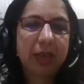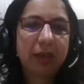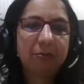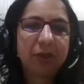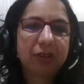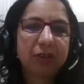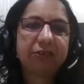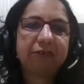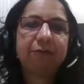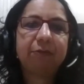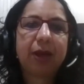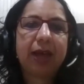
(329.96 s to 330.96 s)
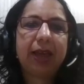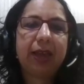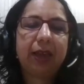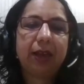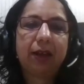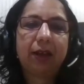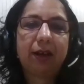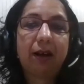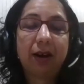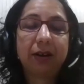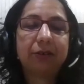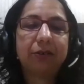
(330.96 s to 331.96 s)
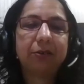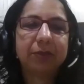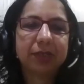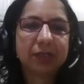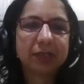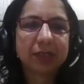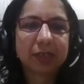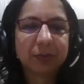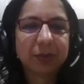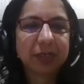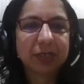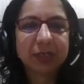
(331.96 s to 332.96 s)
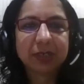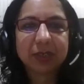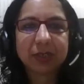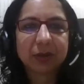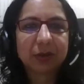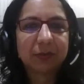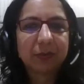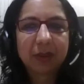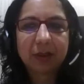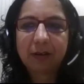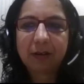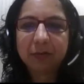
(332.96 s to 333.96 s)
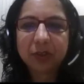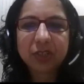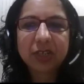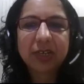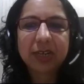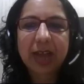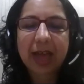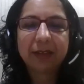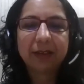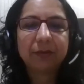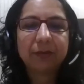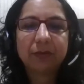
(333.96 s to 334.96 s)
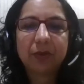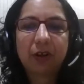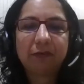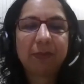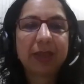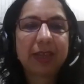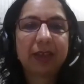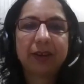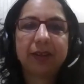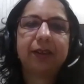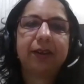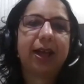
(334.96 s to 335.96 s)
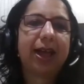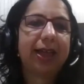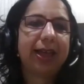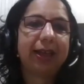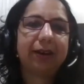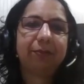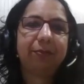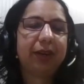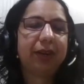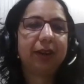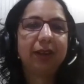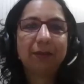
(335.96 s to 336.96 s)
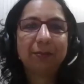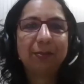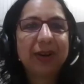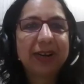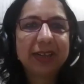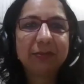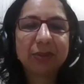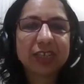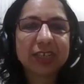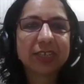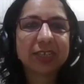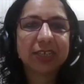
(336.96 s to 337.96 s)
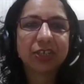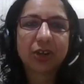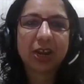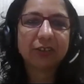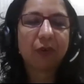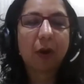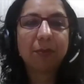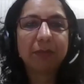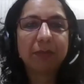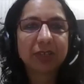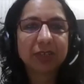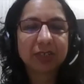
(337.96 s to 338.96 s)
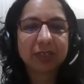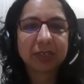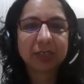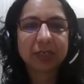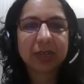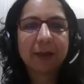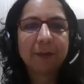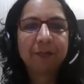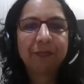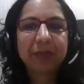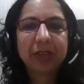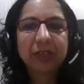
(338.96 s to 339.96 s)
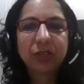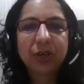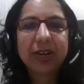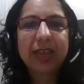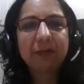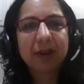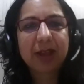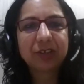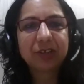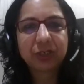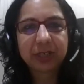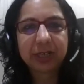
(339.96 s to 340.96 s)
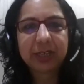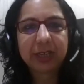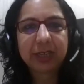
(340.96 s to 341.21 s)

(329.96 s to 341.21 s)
because of my hardcore business experience. Almost the entire of my career, I had been building businesses, transforming businesses. So it came naturally.